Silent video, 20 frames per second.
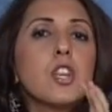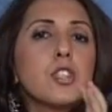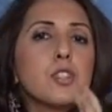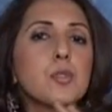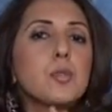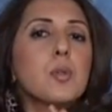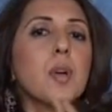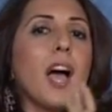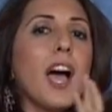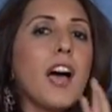
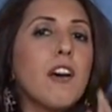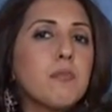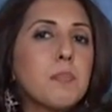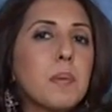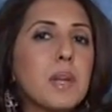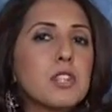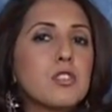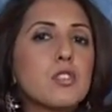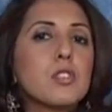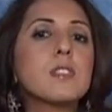So you have
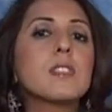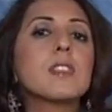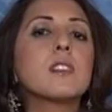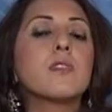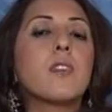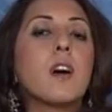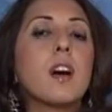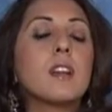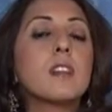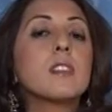patience
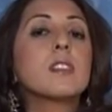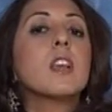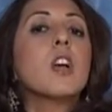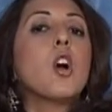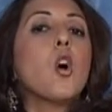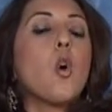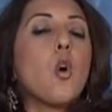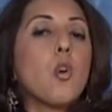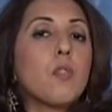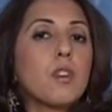as far as
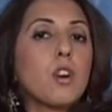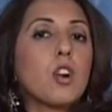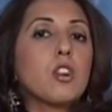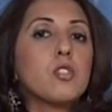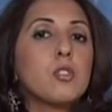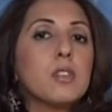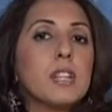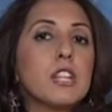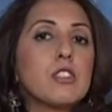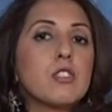overall
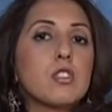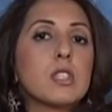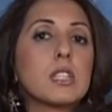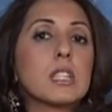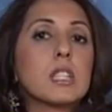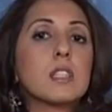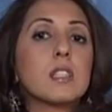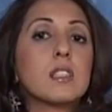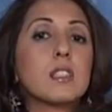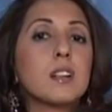your nature is
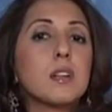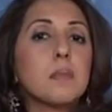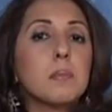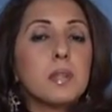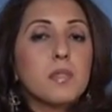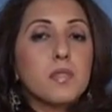concerned,